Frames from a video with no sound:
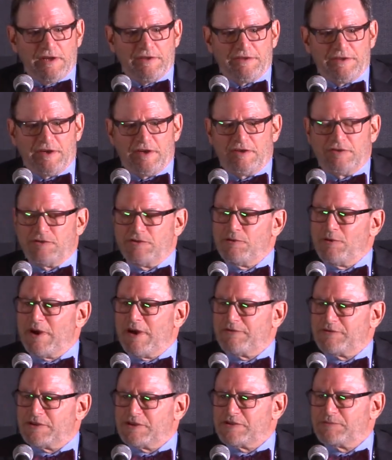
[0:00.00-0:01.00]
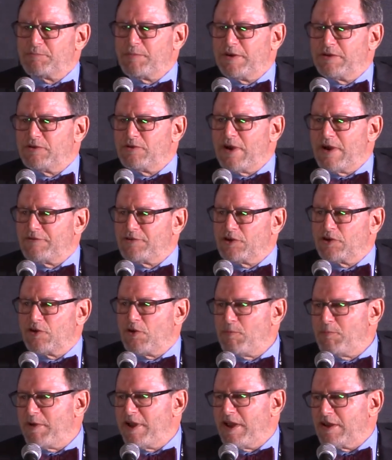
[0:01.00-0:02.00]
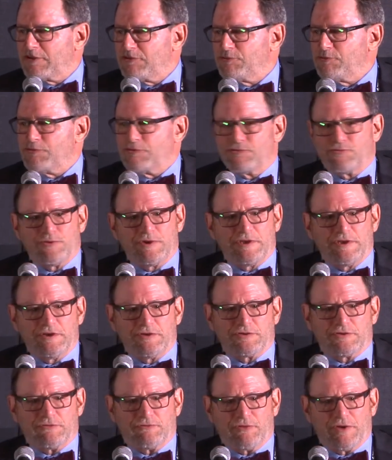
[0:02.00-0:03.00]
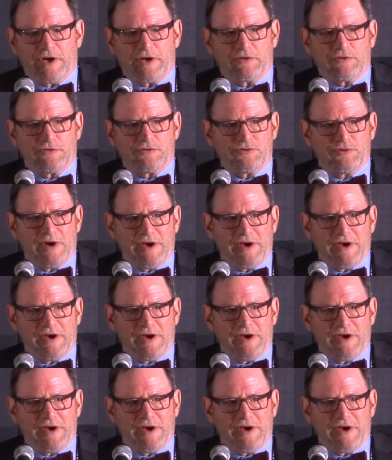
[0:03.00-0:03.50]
then you have to go back through 3 years of records.